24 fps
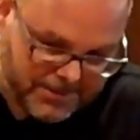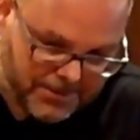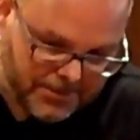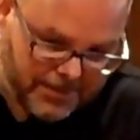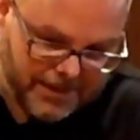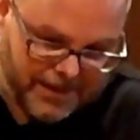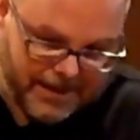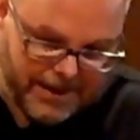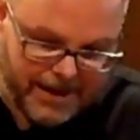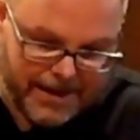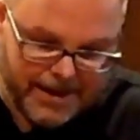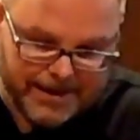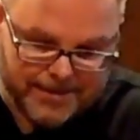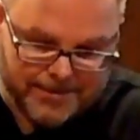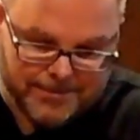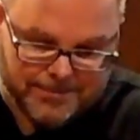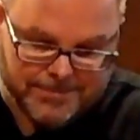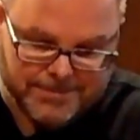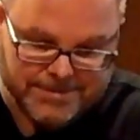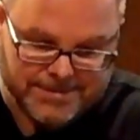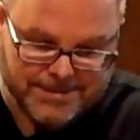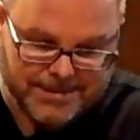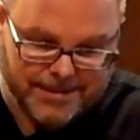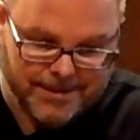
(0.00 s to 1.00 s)
are the
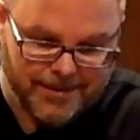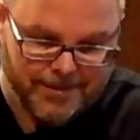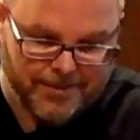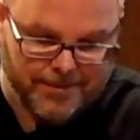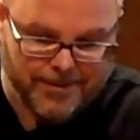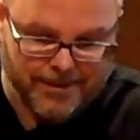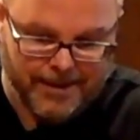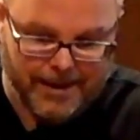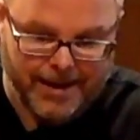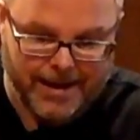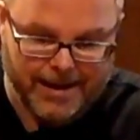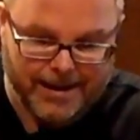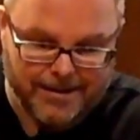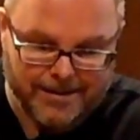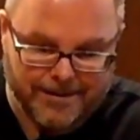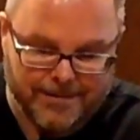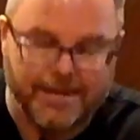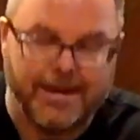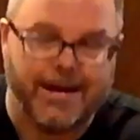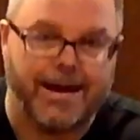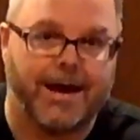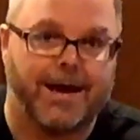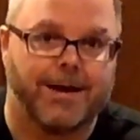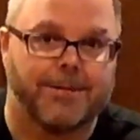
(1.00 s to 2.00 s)
items that
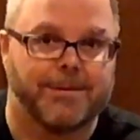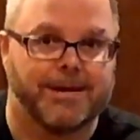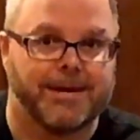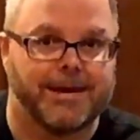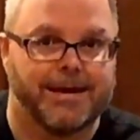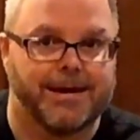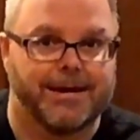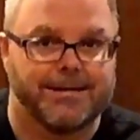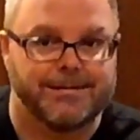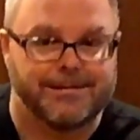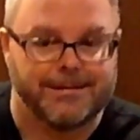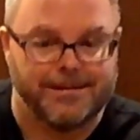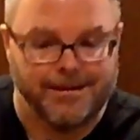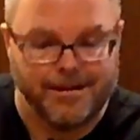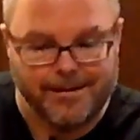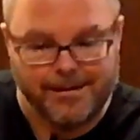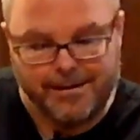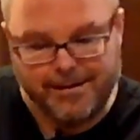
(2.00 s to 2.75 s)
they had me get.